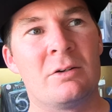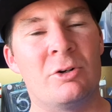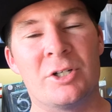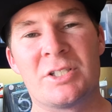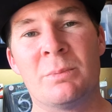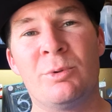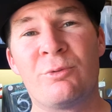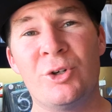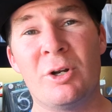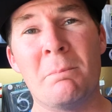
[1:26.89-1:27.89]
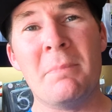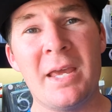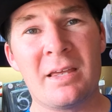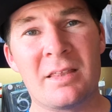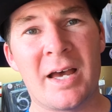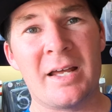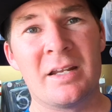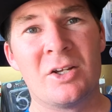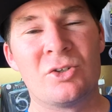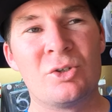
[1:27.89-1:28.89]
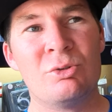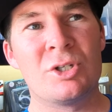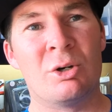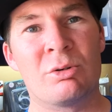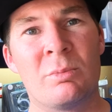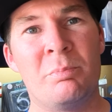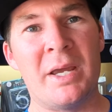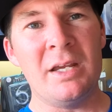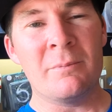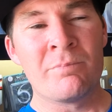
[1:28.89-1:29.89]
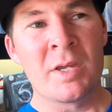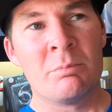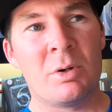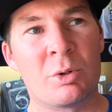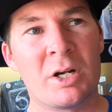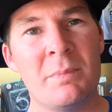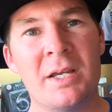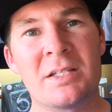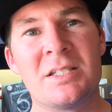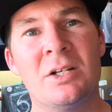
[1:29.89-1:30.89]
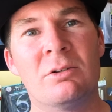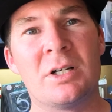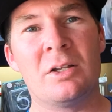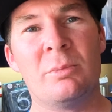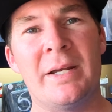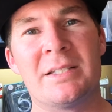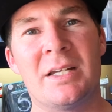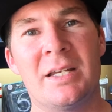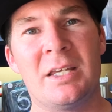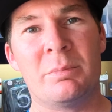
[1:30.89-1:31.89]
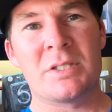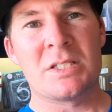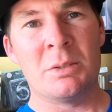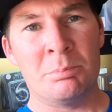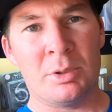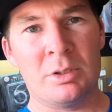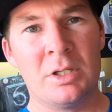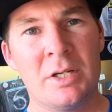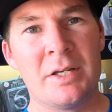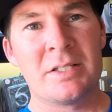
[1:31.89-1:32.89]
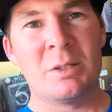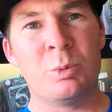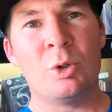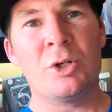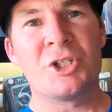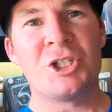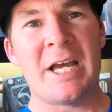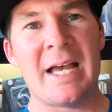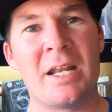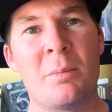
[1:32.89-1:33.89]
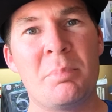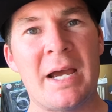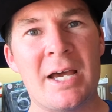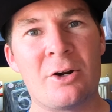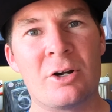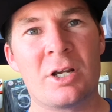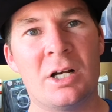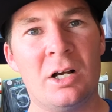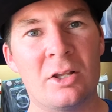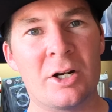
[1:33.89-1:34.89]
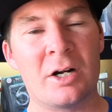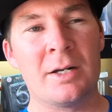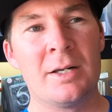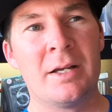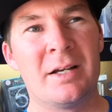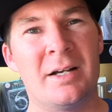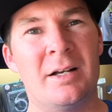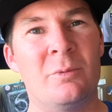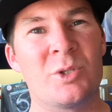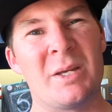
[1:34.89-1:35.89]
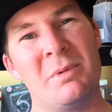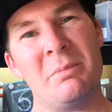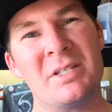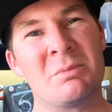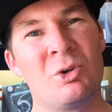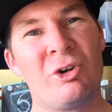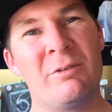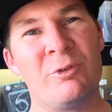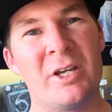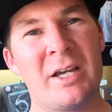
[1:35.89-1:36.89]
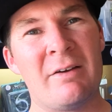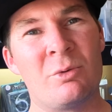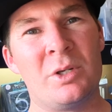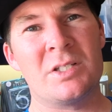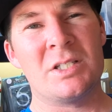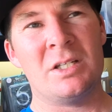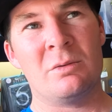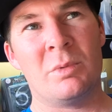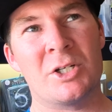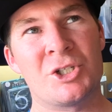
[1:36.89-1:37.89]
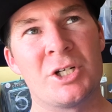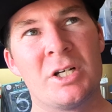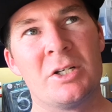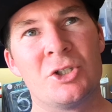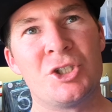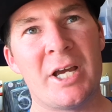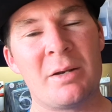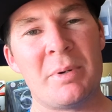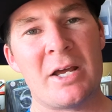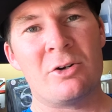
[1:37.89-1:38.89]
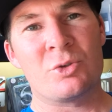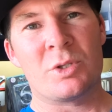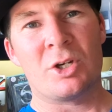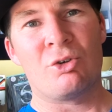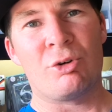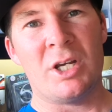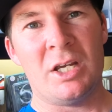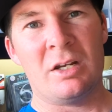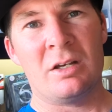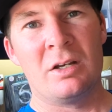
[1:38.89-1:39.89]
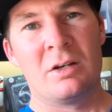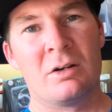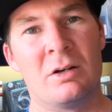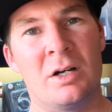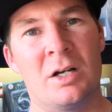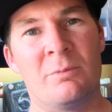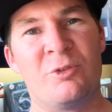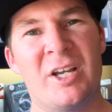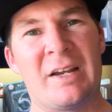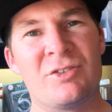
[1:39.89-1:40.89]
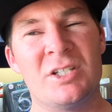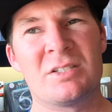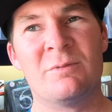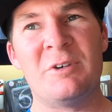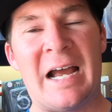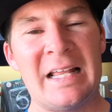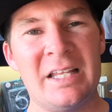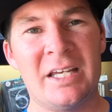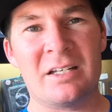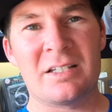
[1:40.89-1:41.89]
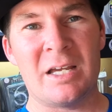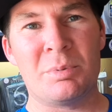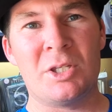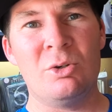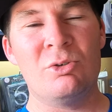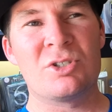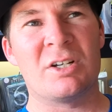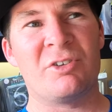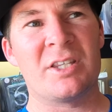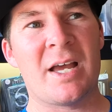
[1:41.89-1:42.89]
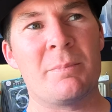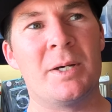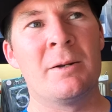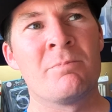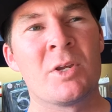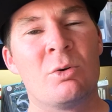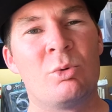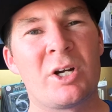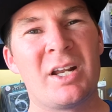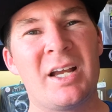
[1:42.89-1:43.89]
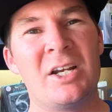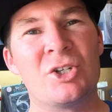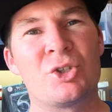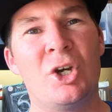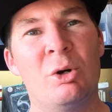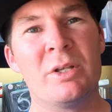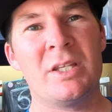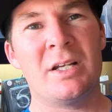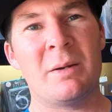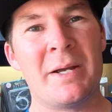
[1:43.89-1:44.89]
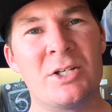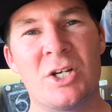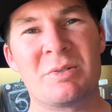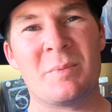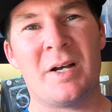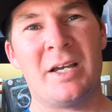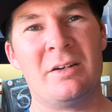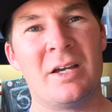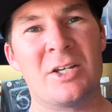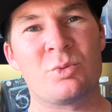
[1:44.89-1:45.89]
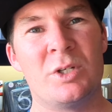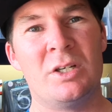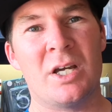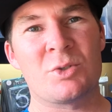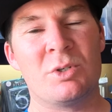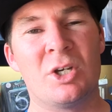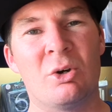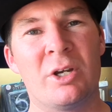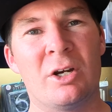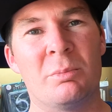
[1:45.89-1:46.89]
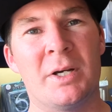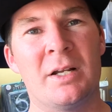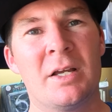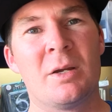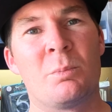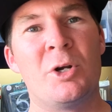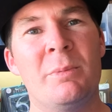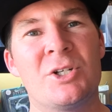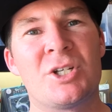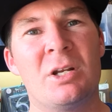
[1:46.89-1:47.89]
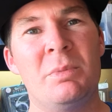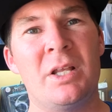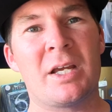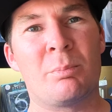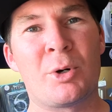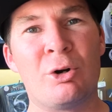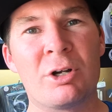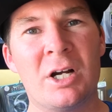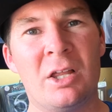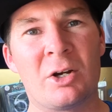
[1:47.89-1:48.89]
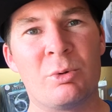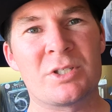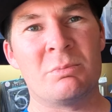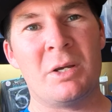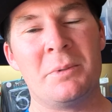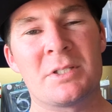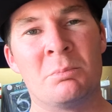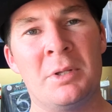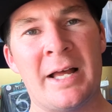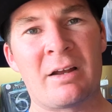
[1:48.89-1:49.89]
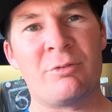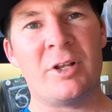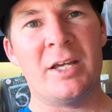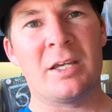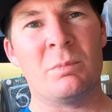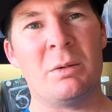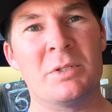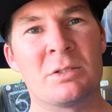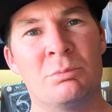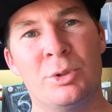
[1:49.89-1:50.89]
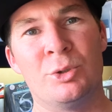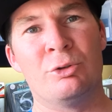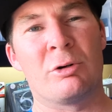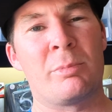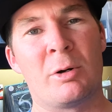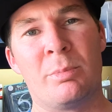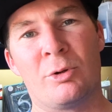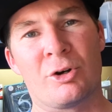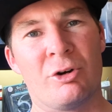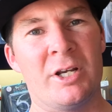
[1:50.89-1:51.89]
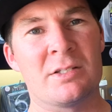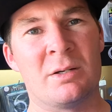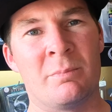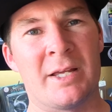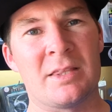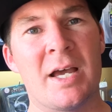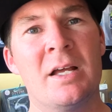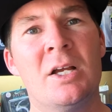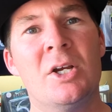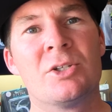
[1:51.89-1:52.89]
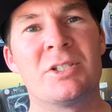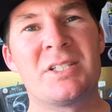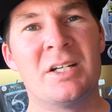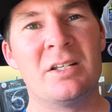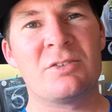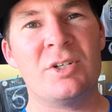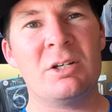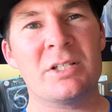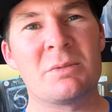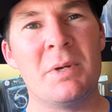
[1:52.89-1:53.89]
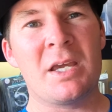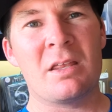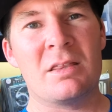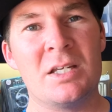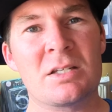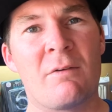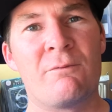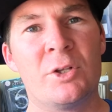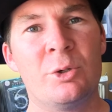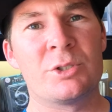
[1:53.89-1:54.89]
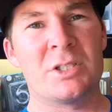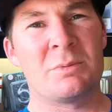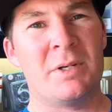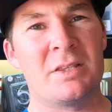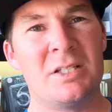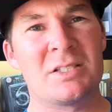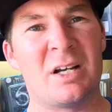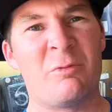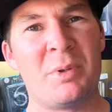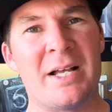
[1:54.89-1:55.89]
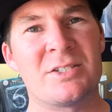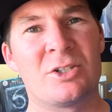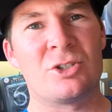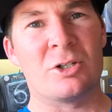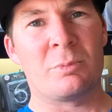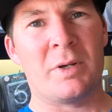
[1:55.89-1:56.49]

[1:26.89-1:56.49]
or simple for you to make that two-tone bait. But we're gonna make a single color bait today, keep it simple, simple shad pattern color. Um, with that, maybe some green flake. I haven't really seen much shad patterns with a green. Um, like I've seen some violet type hues, stuff like that, but we're gonna kind of just go with it. I might change my mind as we as we go here, but pretty much gonna be like a pearl color with some, maybe some black flake and maybe some blue or purple or green, something like that. So let's get into this video. Let's make these flukes. Let's make these soft plastic jerk